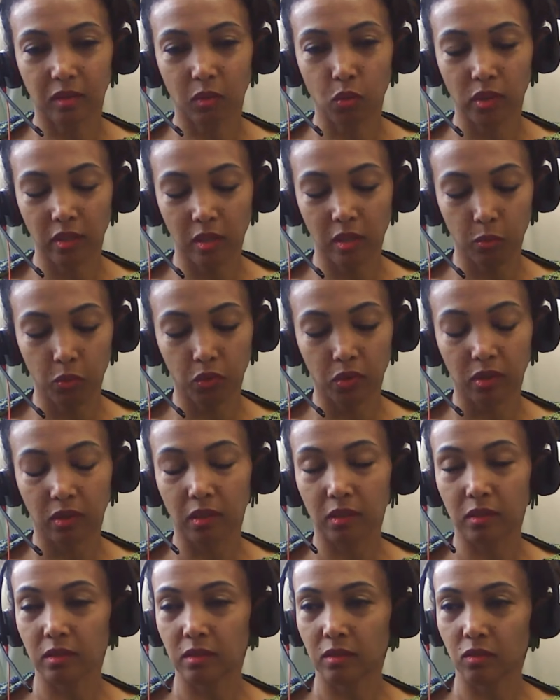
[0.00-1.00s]
the way they put it
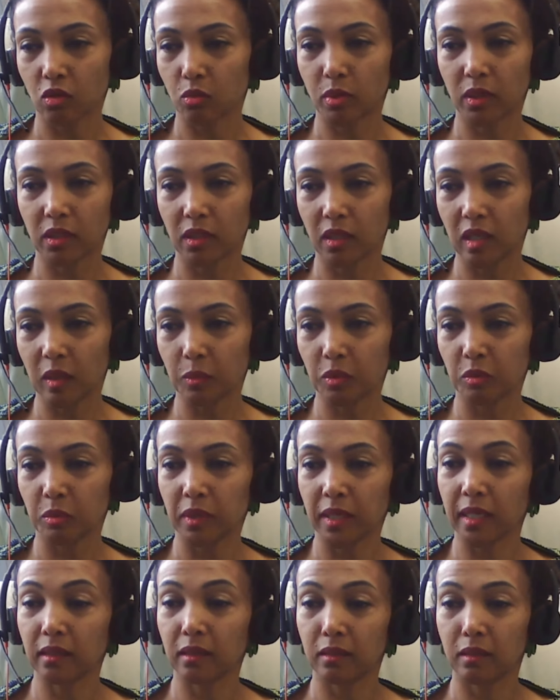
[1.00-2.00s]
is, nobody helped
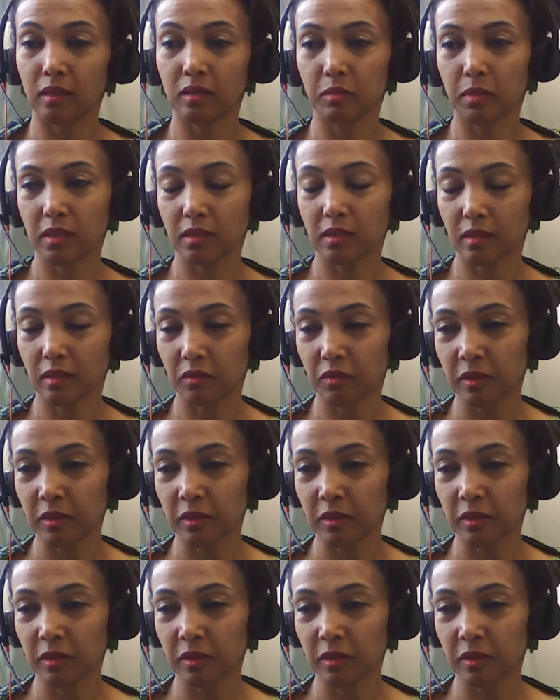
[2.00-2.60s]
me, I did this myself.